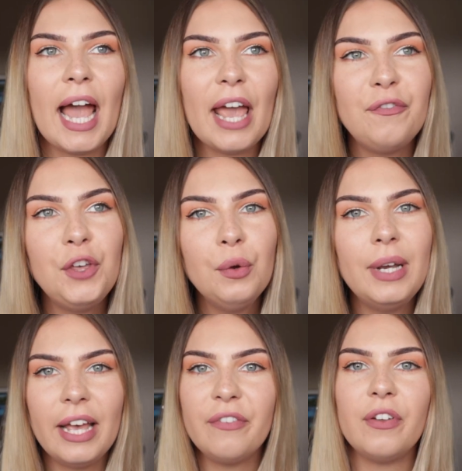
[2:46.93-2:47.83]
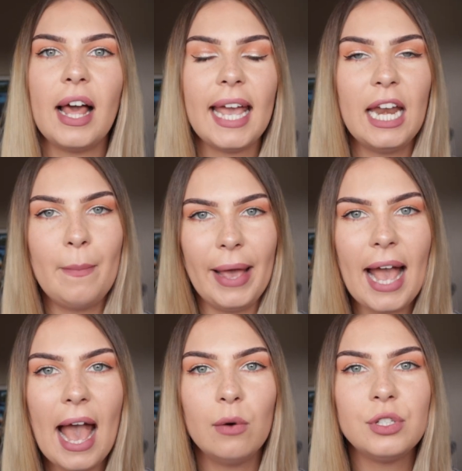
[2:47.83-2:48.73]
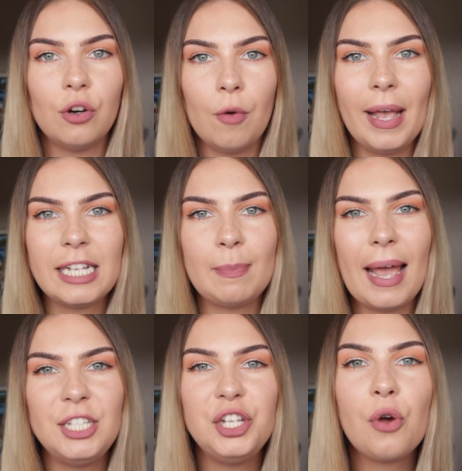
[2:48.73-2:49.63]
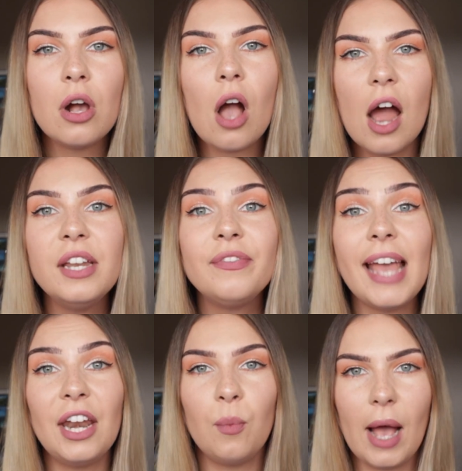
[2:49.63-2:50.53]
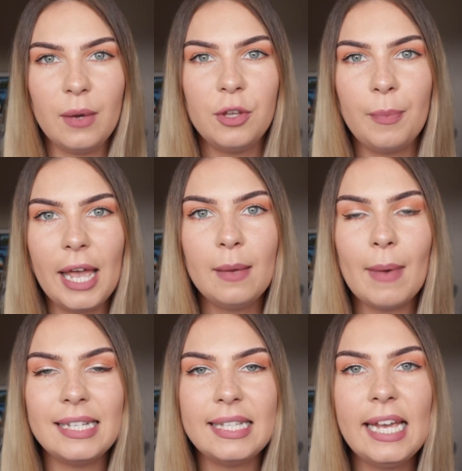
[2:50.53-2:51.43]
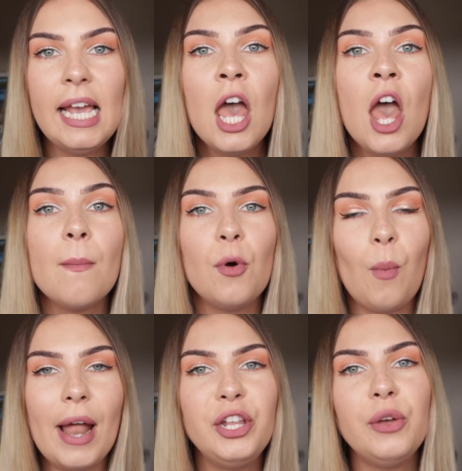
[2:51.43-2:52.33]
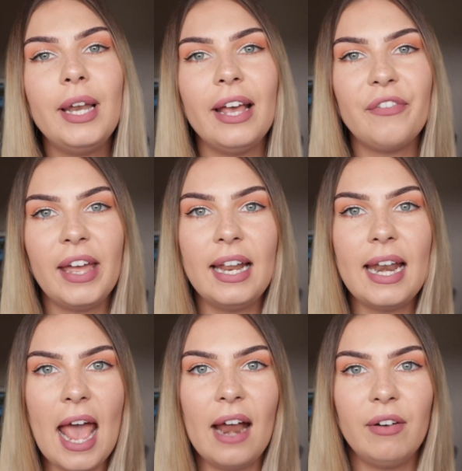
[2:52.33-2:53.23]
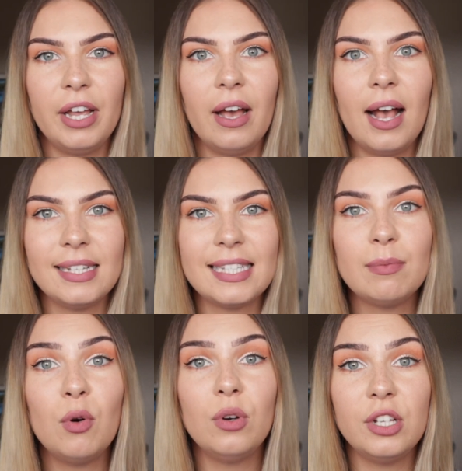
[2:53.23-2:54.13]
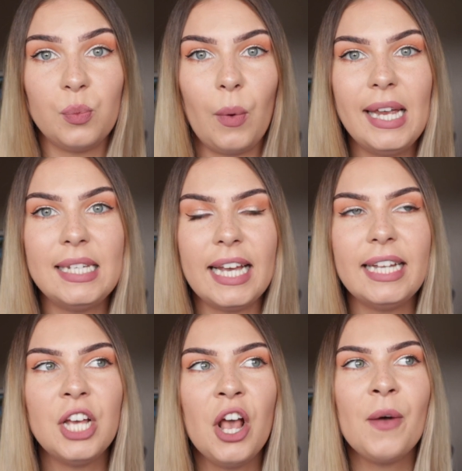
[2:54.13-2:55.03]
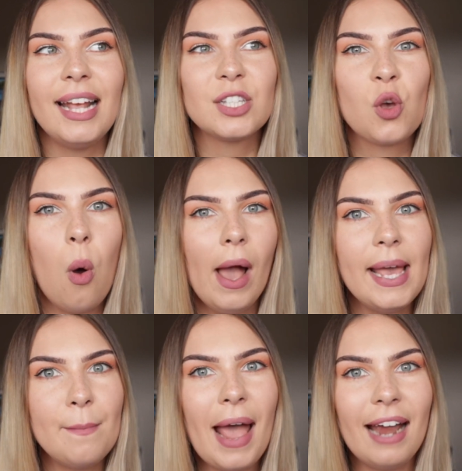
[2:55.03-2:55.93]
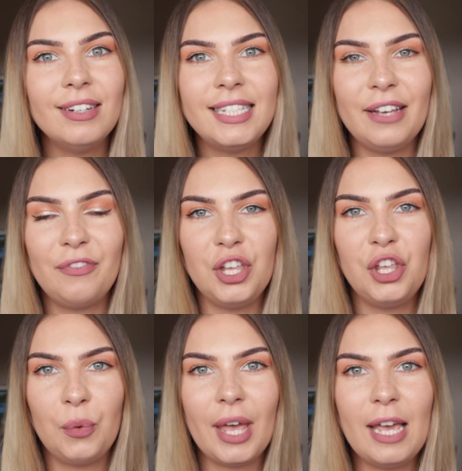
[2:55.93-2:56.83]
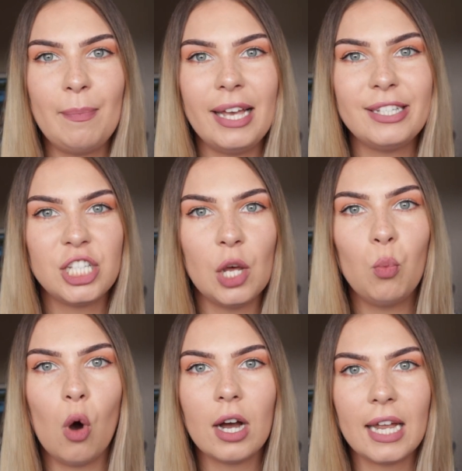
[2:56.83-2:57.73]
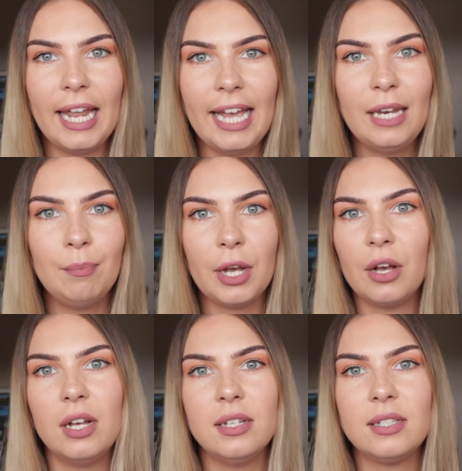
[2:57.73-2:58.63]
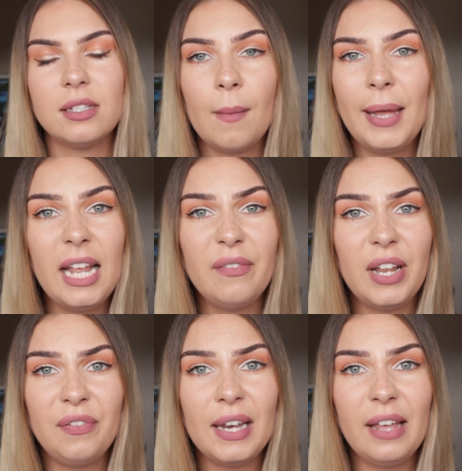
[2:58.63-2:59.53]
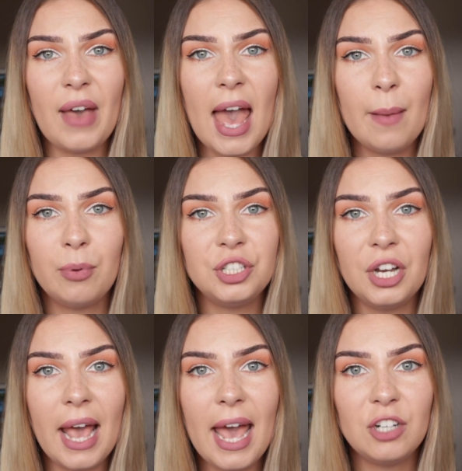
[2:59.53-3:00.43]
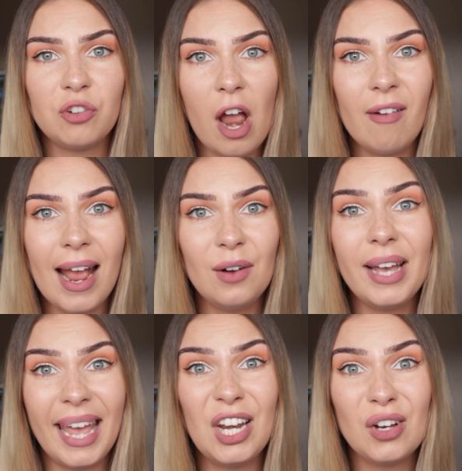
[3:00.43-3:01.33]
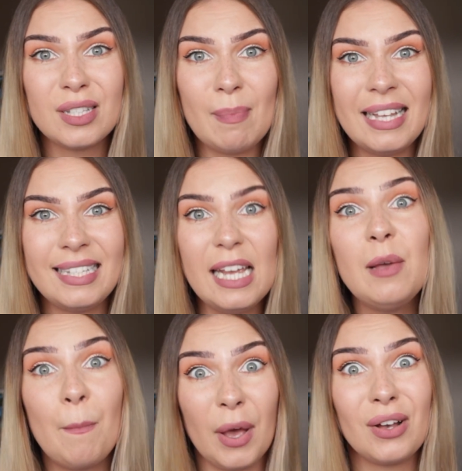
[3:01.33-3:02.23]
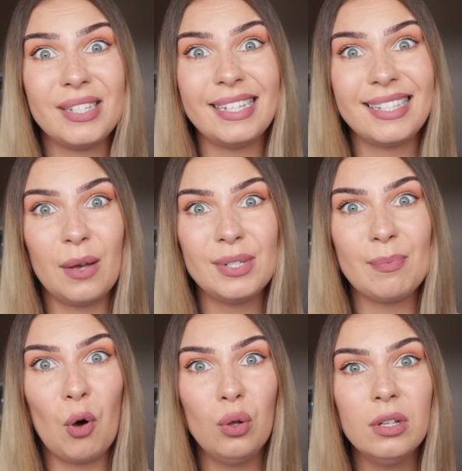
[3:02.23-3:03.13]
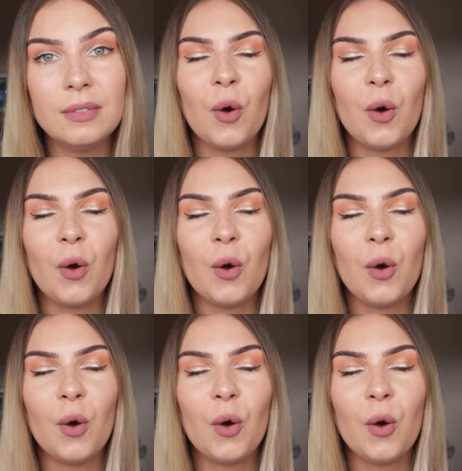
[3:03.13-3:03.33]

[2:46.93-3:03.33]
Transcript: If you live like in a big house or a big space, you can kind of get away with being messy, but when you live in an area as small as we did, it's quite imperative that you keep it somewhat clean because, I mean, even if you leave a hairbrush and a hairdryer out, it looks messy because it's so small.